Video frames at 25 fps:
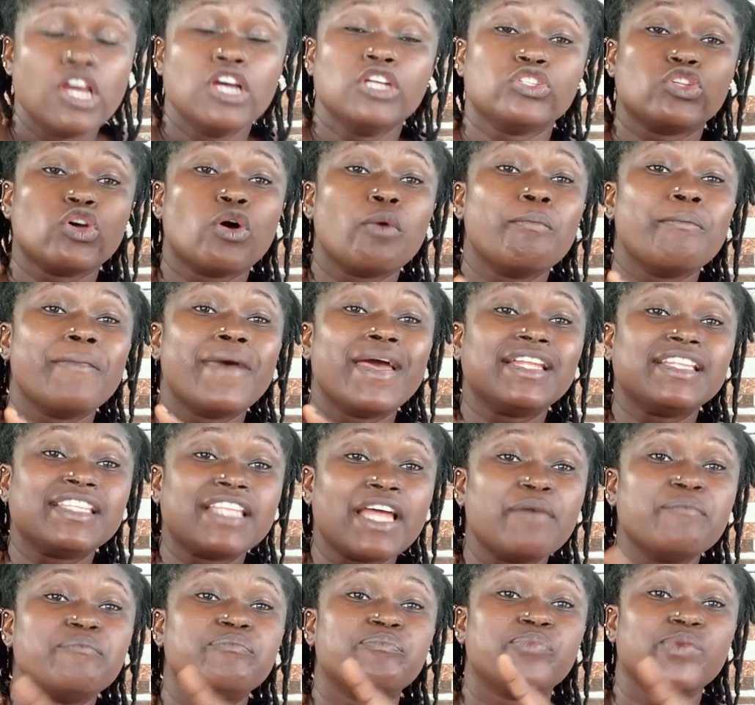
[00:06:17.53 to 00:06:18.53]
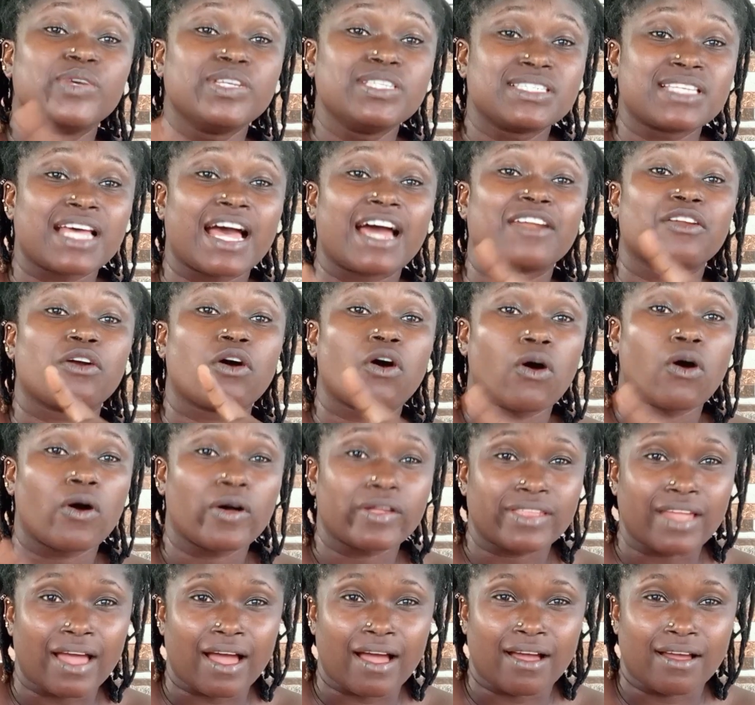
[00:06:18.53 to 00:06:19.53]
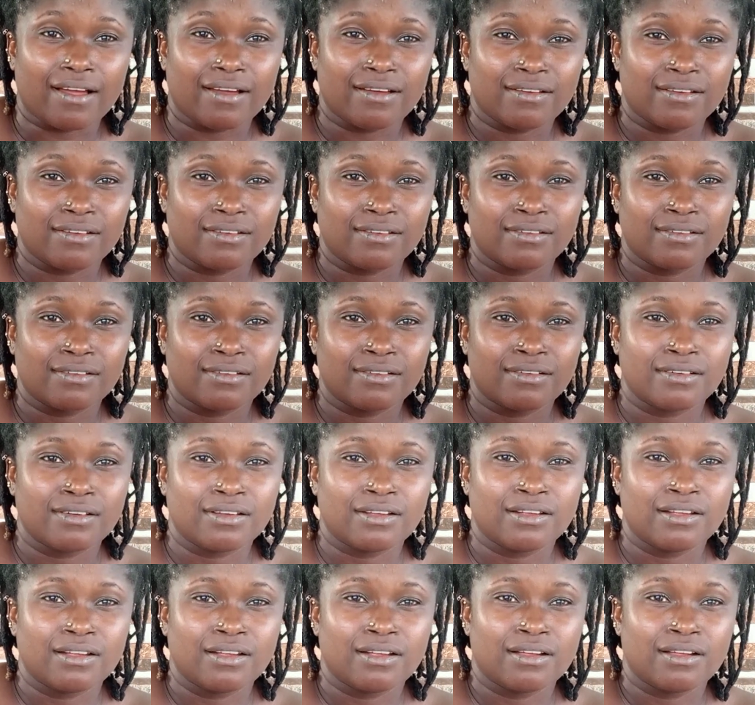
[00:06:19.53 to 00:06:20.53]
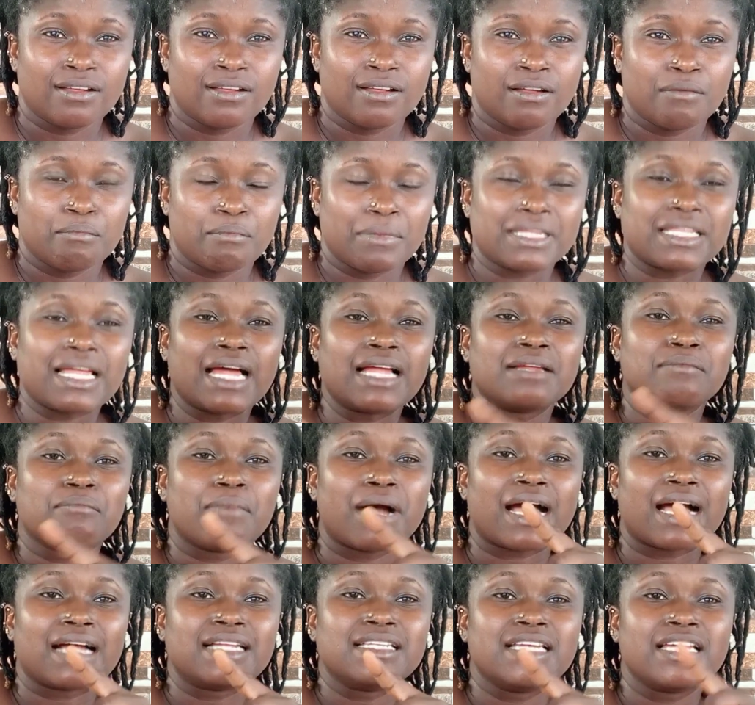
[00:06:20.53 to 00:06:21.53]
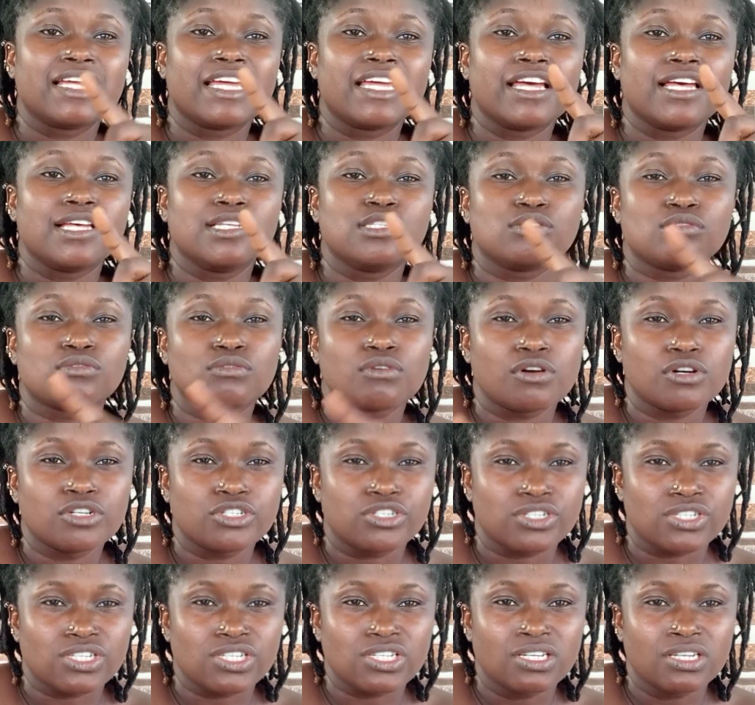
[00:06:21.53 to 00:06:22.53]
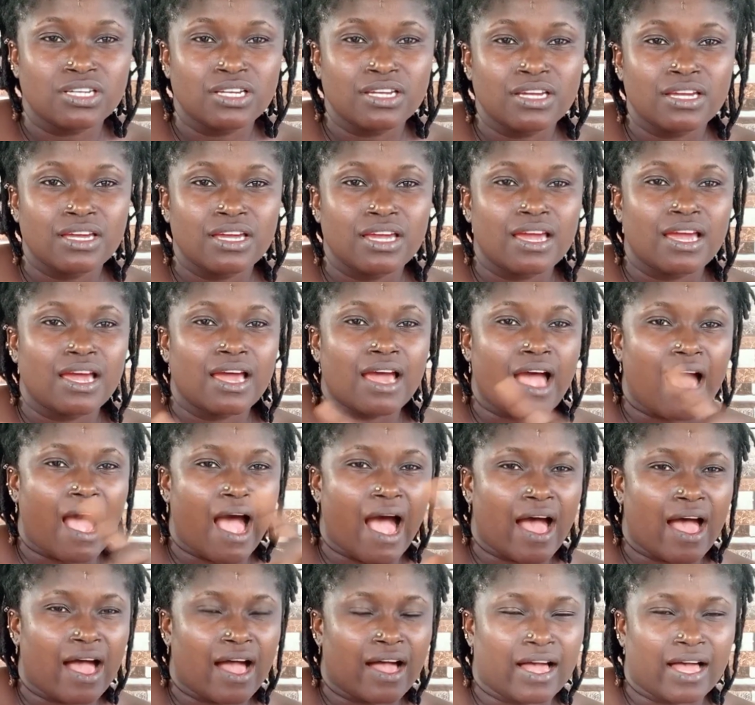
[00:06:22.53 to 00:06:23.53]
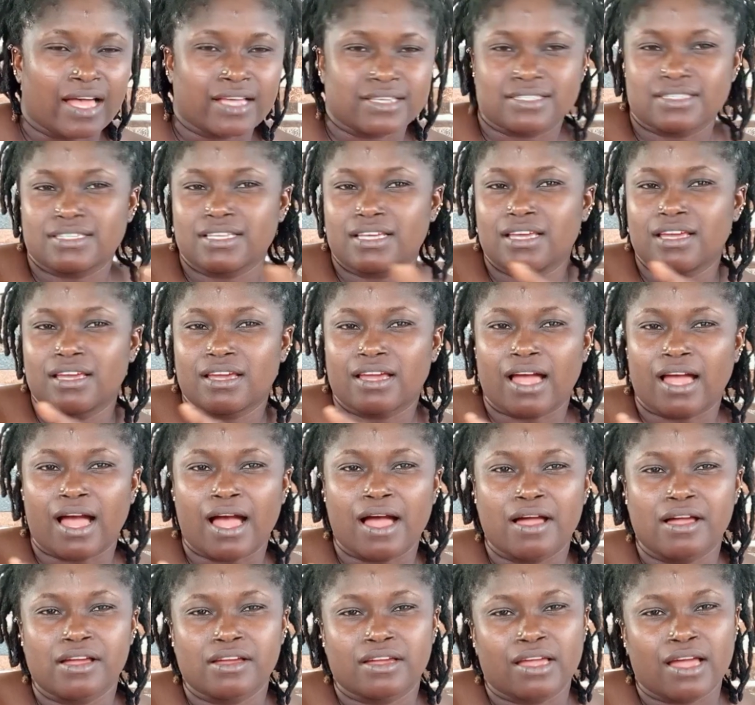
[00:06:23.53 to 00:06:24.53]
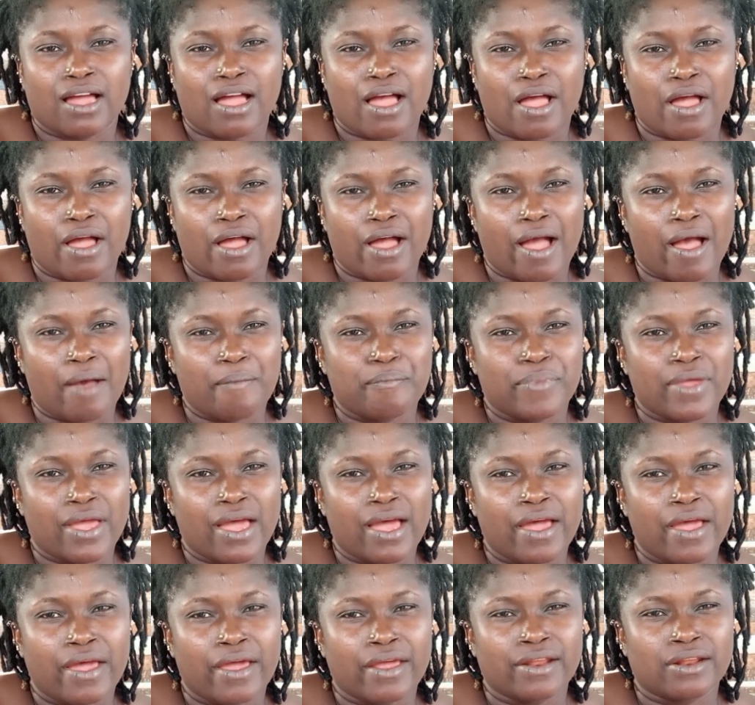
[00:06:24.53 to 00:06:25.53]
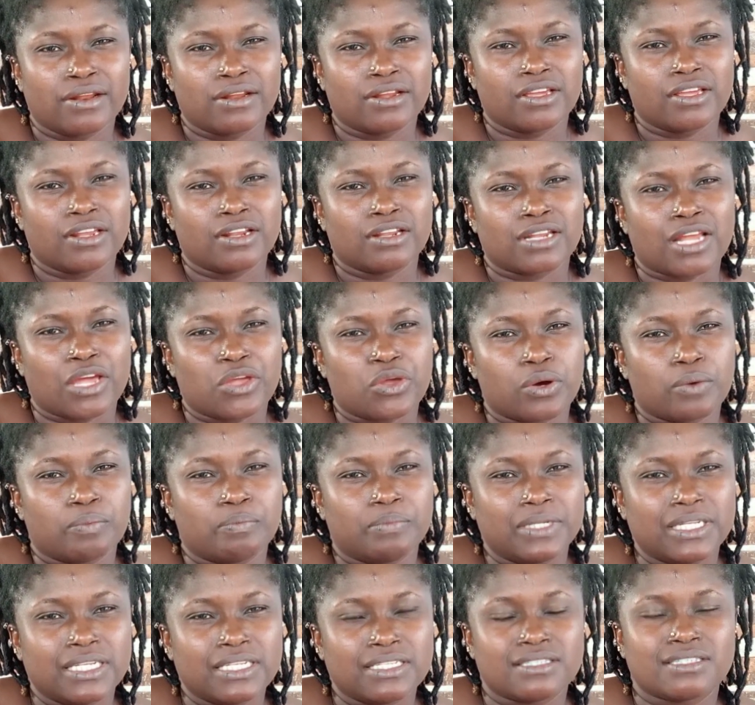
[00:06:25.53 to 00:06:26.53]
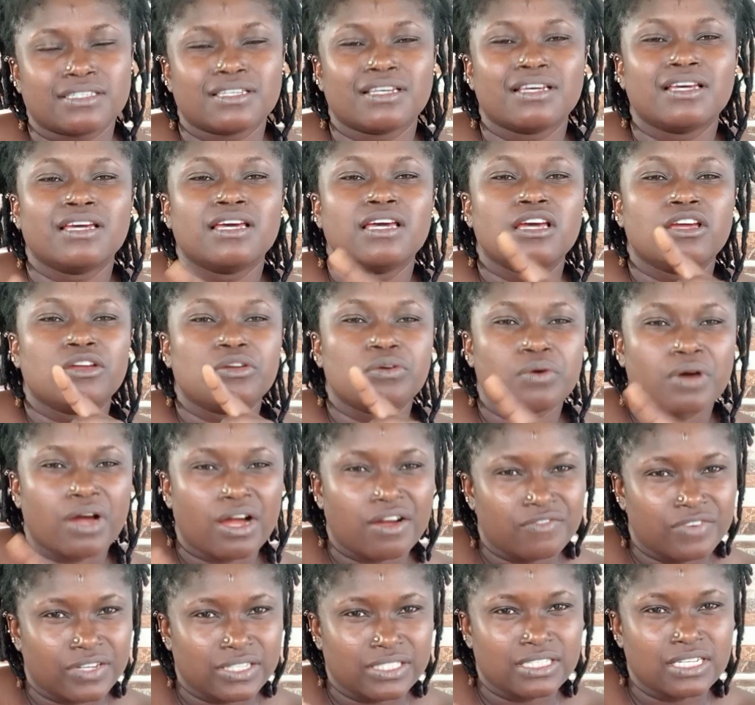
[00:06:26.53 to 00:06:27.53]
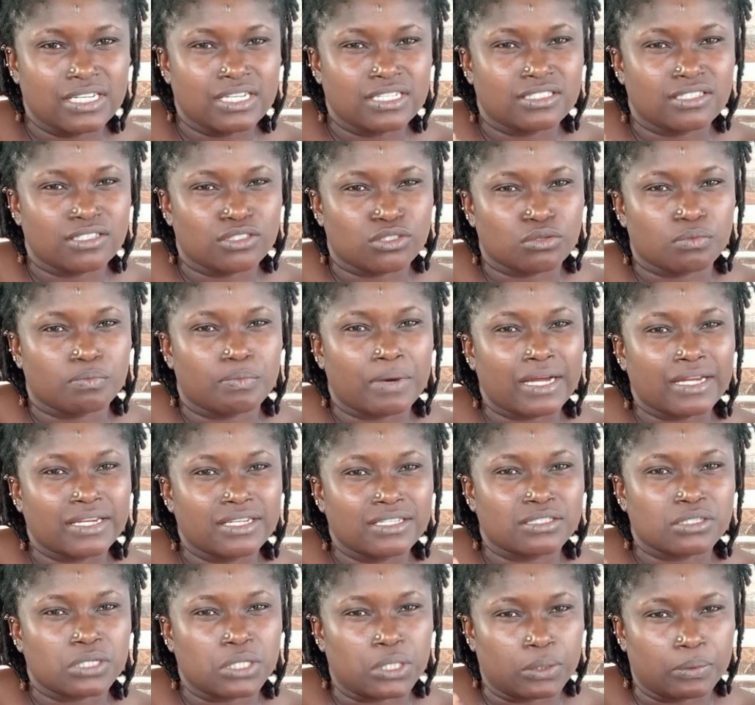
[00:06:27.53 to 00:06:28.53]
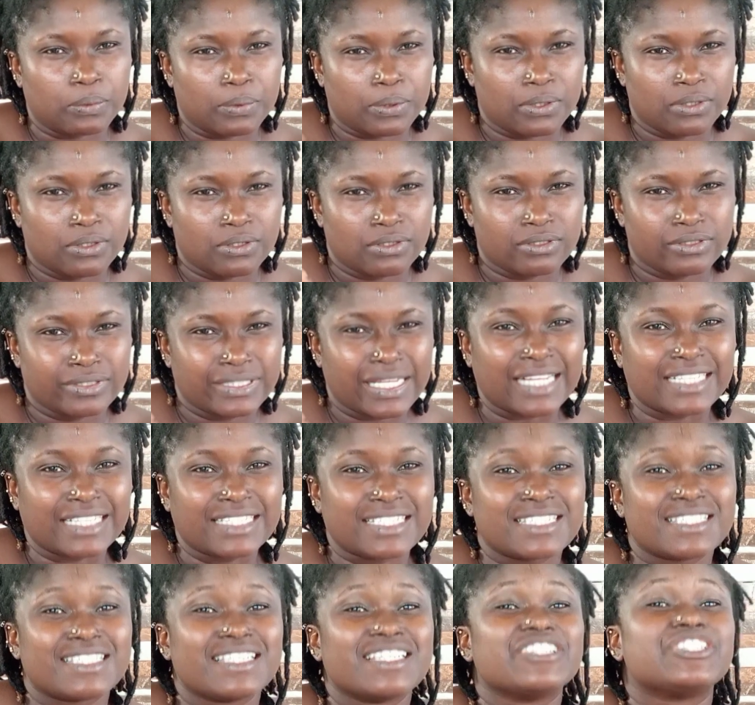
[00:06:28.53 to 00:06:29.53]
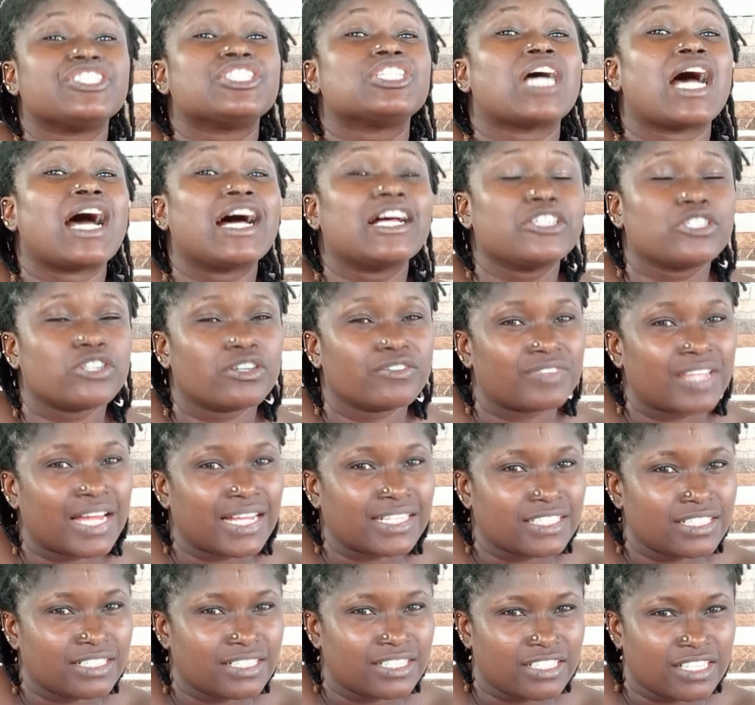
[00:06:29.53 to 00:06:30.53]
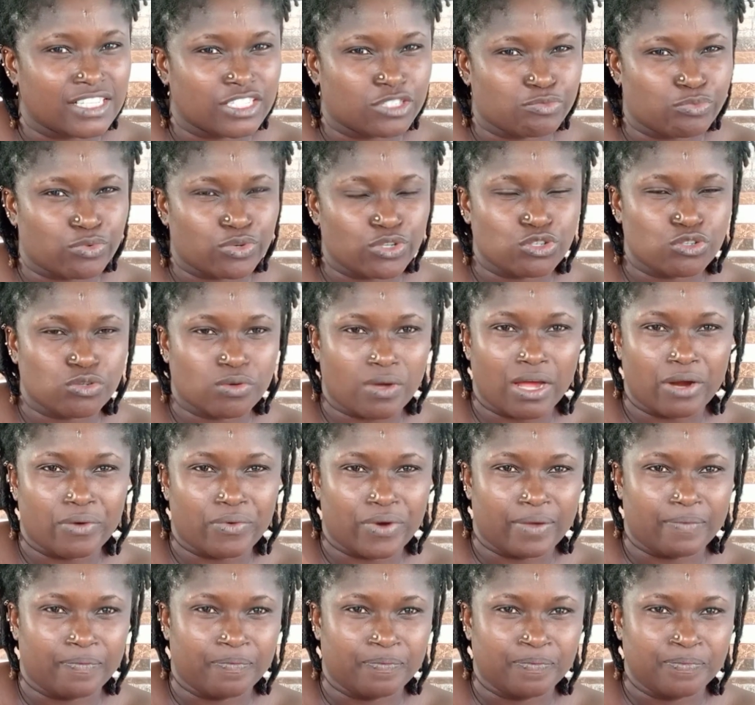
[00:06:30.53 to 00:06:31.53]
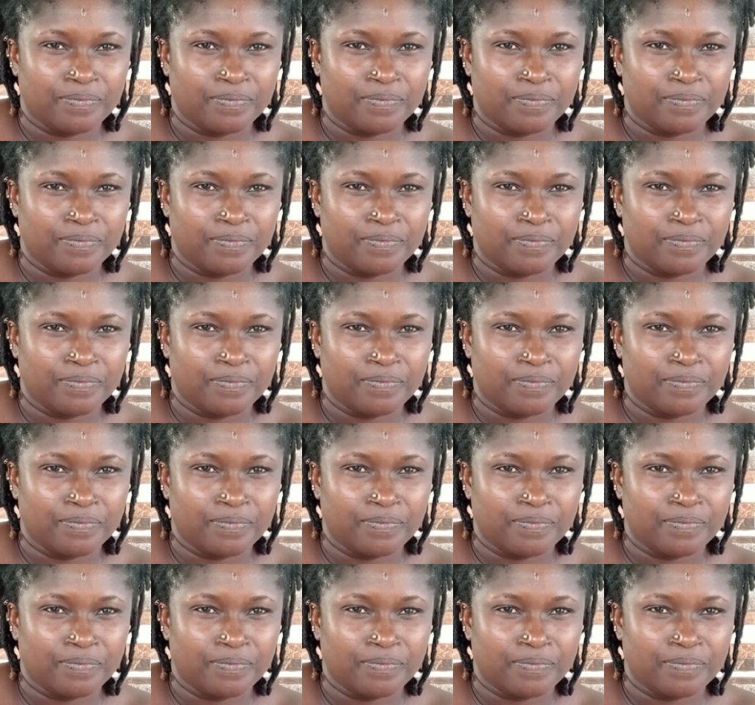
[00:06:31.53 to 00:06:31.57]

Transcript: To maintain peace and order. Makandi ga-ezu oshi say ka abia na your place. You have a deity to back it up that is in charge of that thing in the spiritual realm.